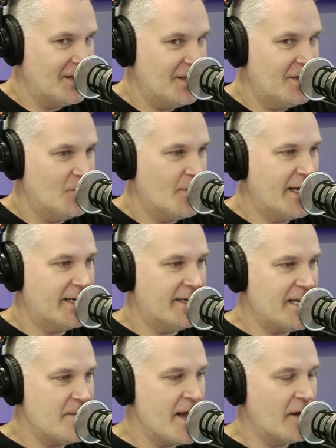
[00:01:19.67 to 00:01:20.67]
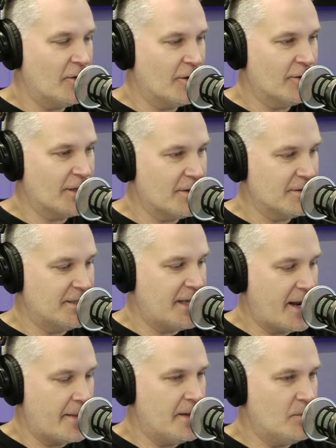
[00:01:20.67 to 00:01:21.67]
We got an email earlier
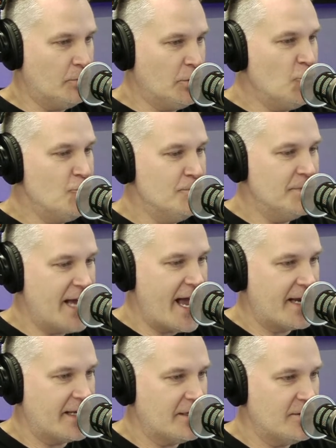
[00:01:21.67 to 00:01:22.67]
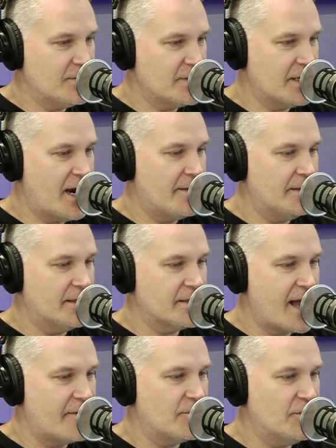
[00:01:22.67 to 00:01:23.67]
today that Bloom Daddy, who's the guy that does
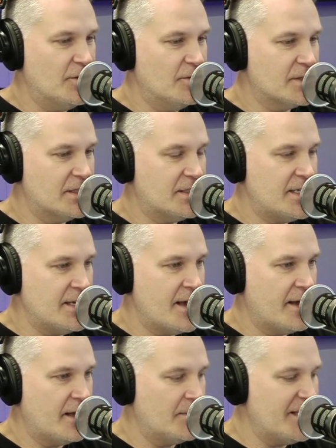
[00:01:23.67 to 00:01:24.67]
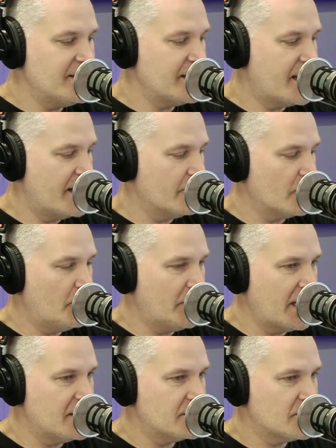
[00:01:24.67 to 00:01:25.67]
afternoons at TAM, he's the guy that
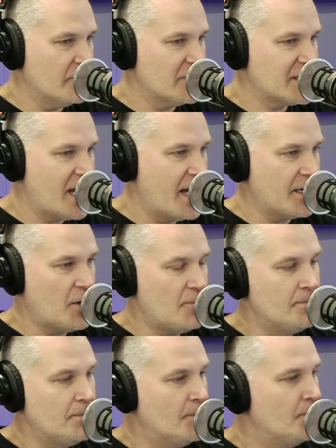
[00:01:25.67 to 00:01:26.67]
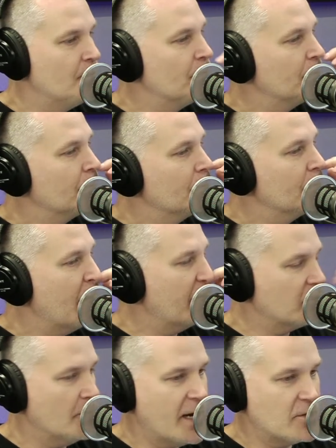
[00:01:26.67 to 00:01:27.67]
replaced Trevisano
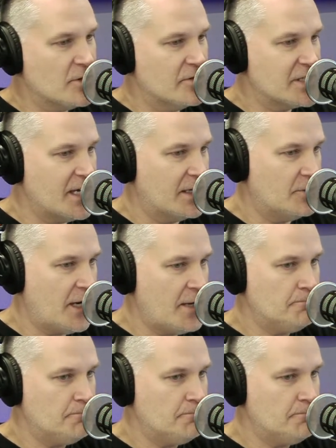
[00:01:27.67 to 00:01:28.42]
after Mike Trevisano died.